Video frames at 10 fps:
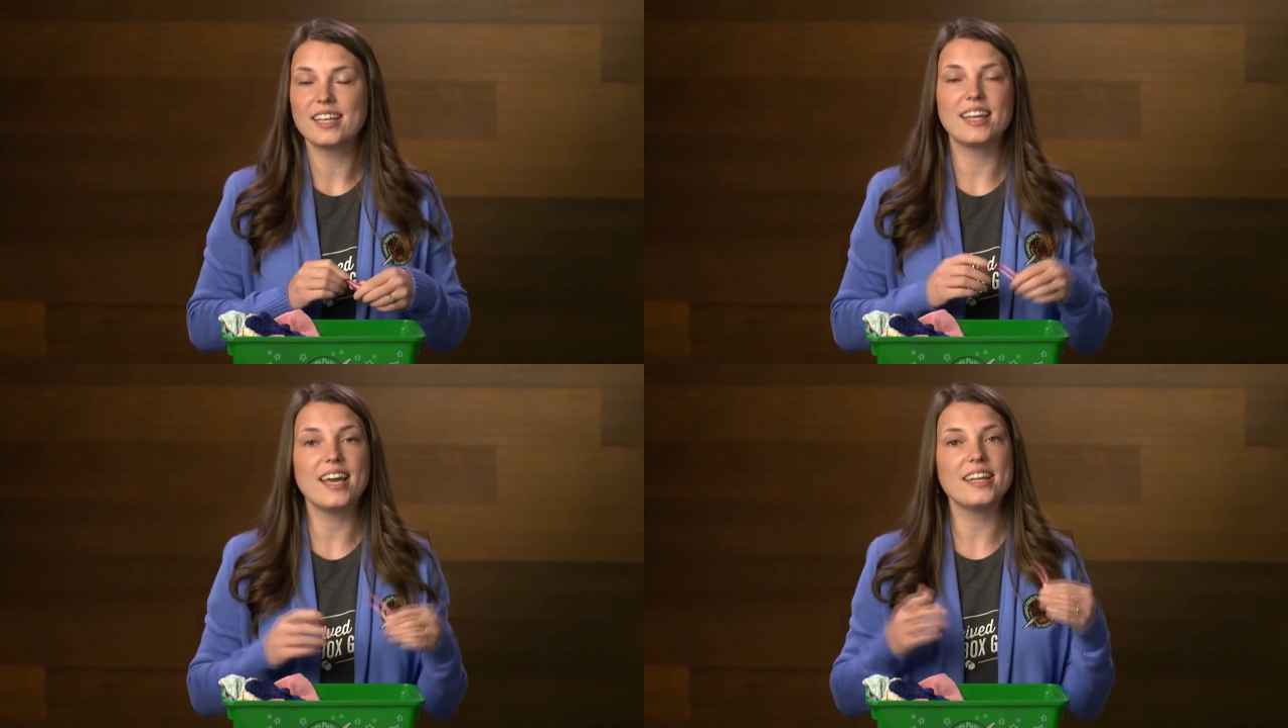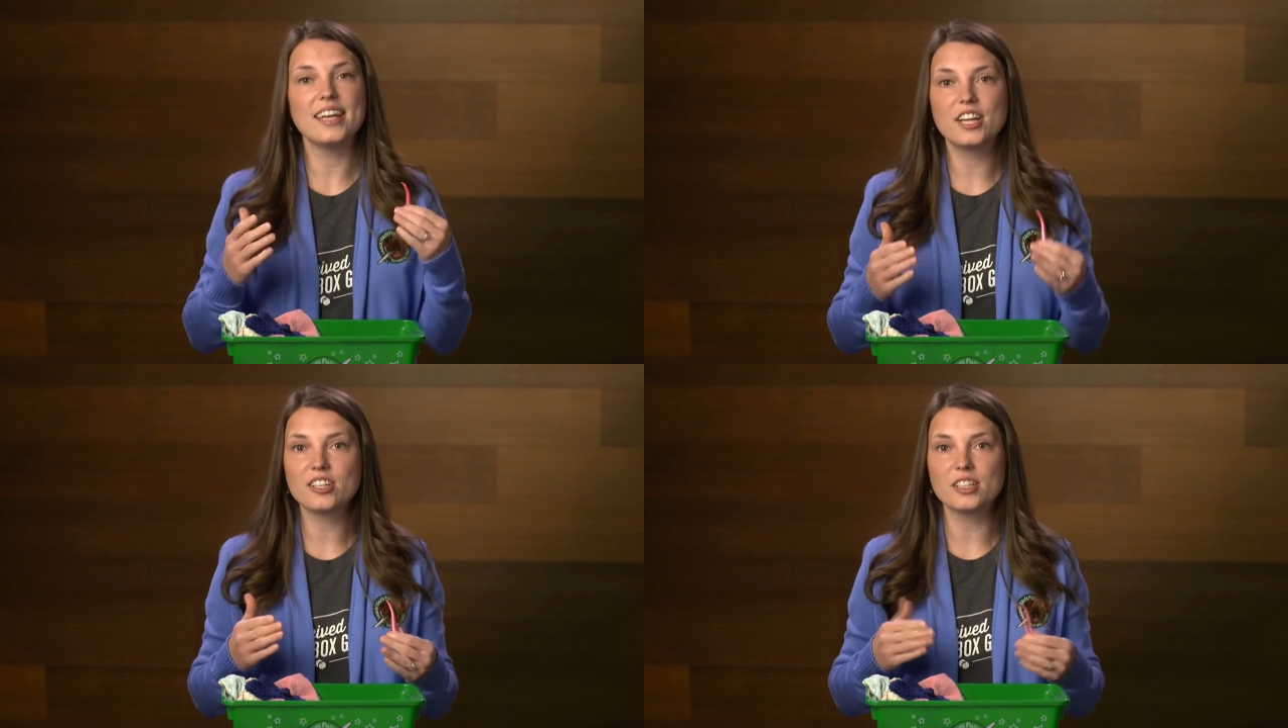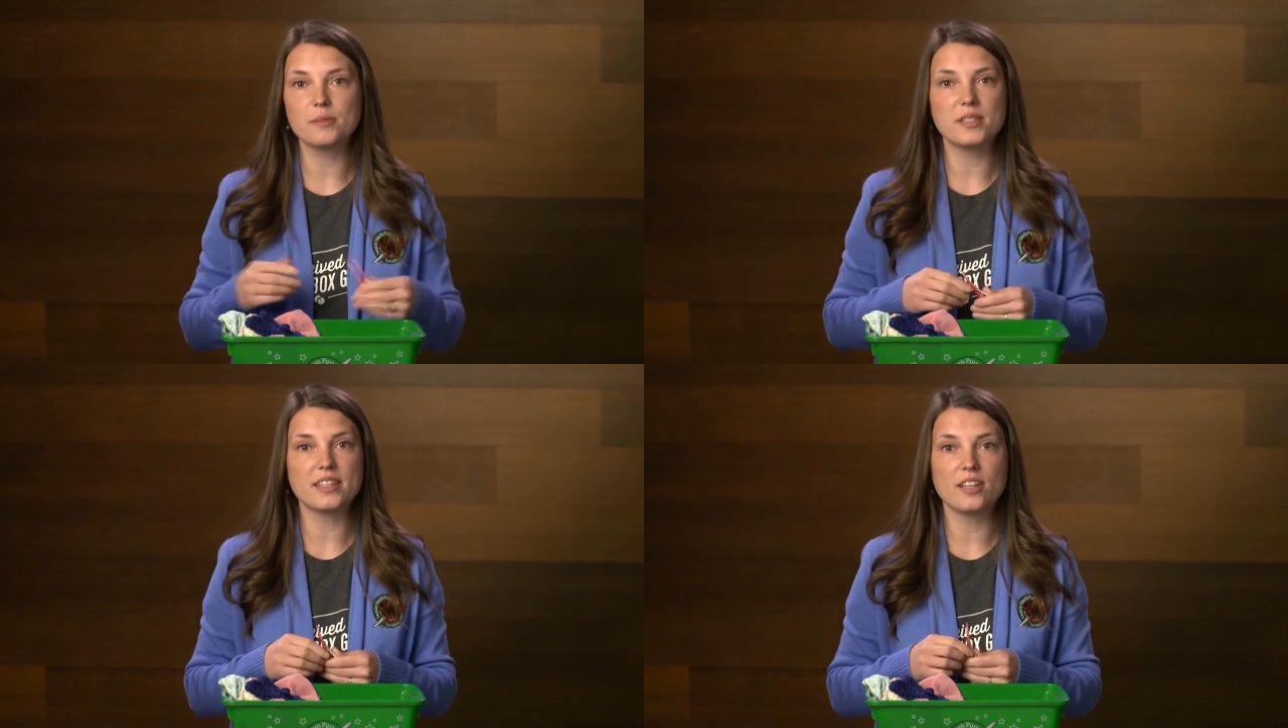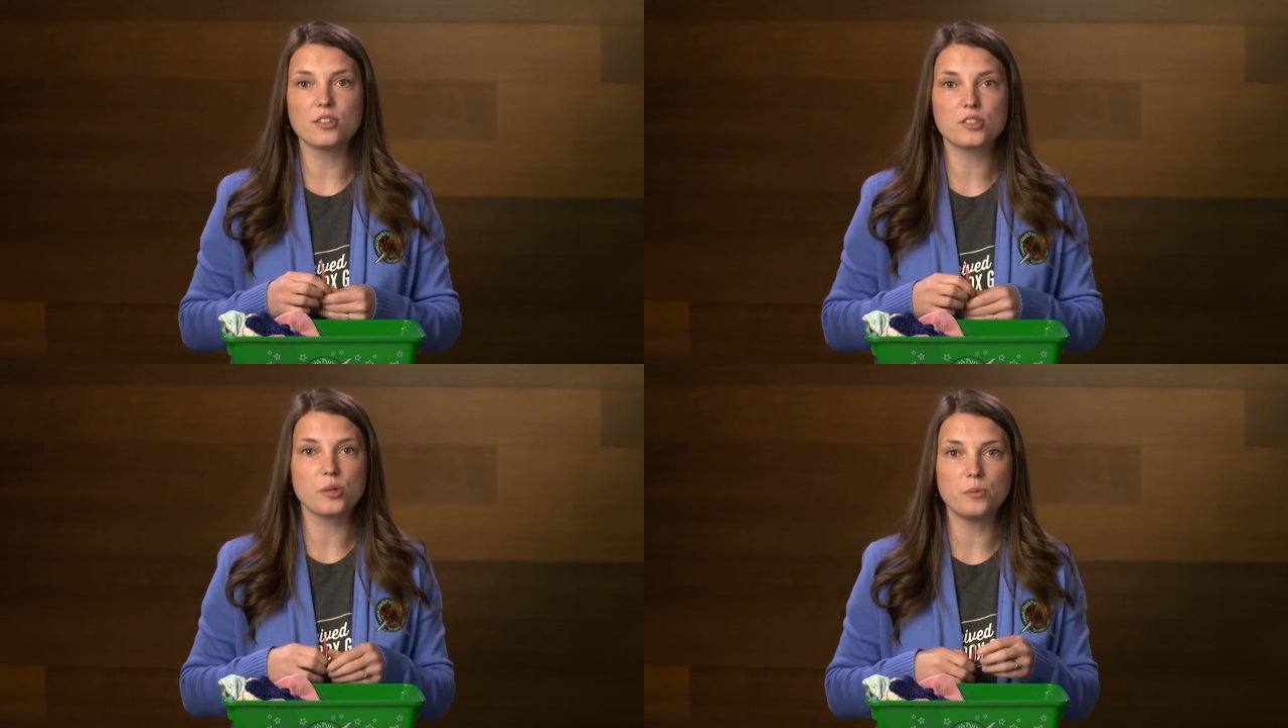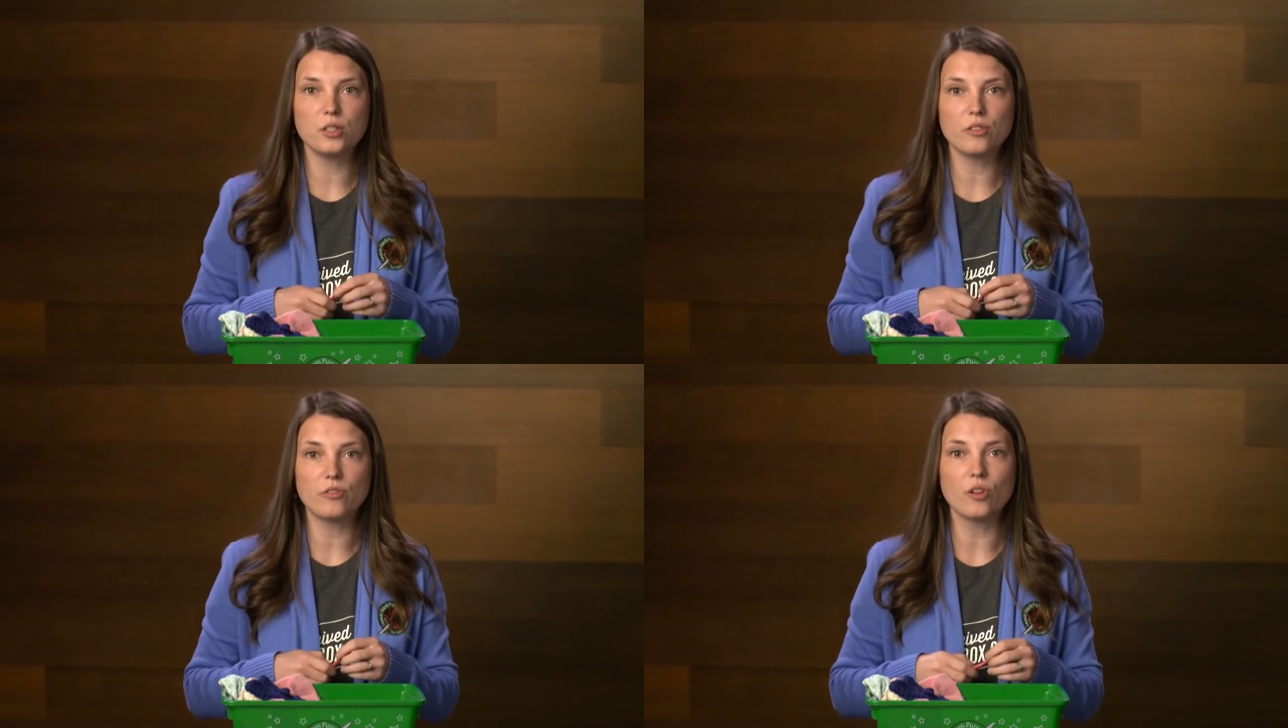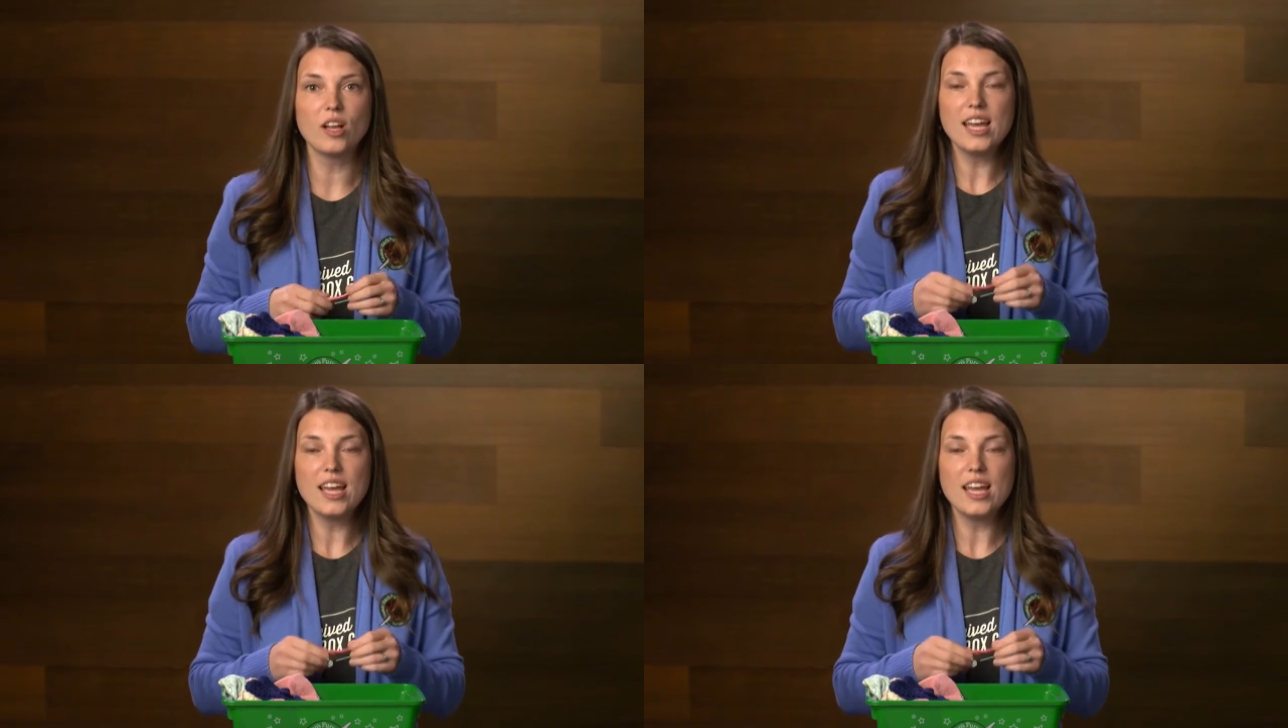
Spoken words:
They had hair clips and they looked so beautiful.